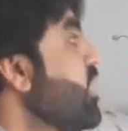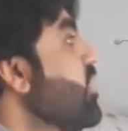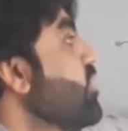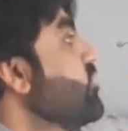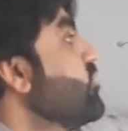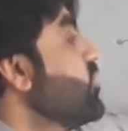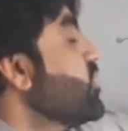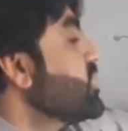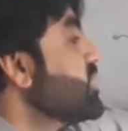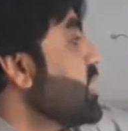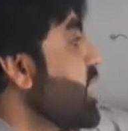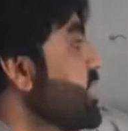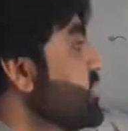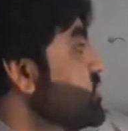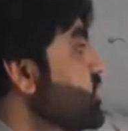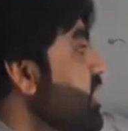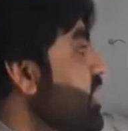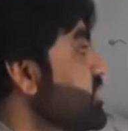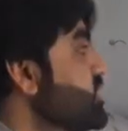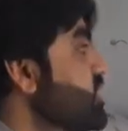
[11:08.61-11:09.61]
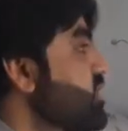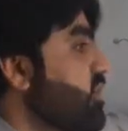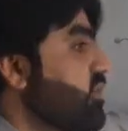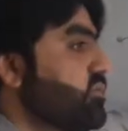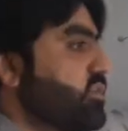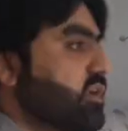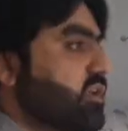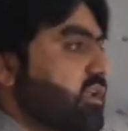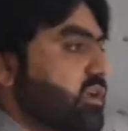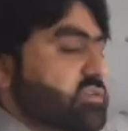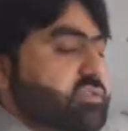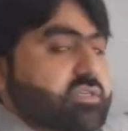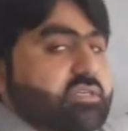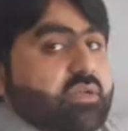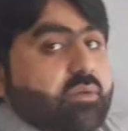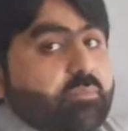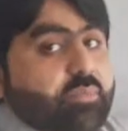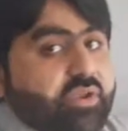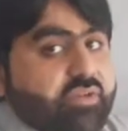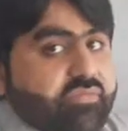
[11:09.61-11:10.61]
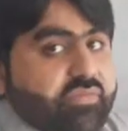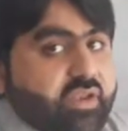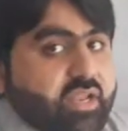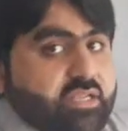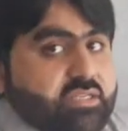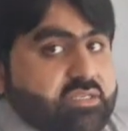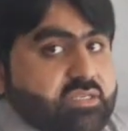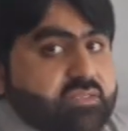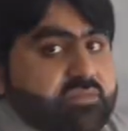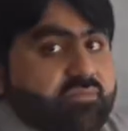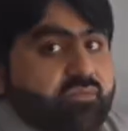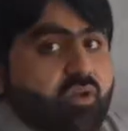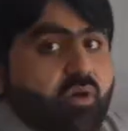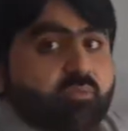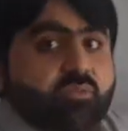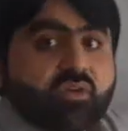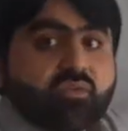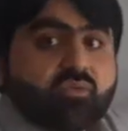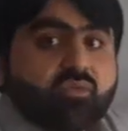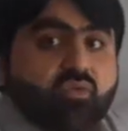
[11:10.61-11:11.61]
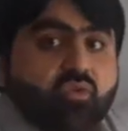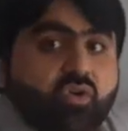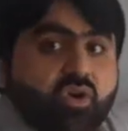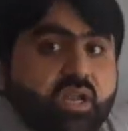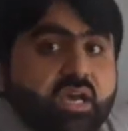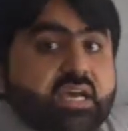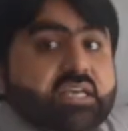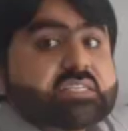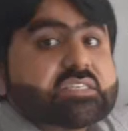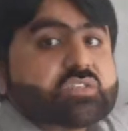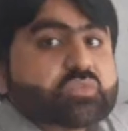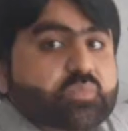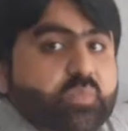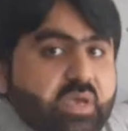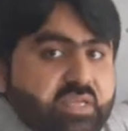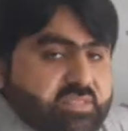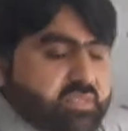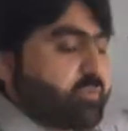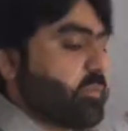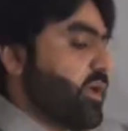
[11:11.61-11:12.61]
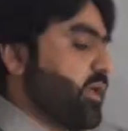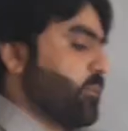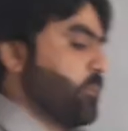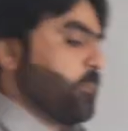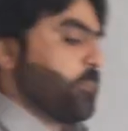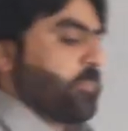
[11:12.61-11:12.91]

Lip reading: for the isolation of the clostridium perfringens from the food specimen.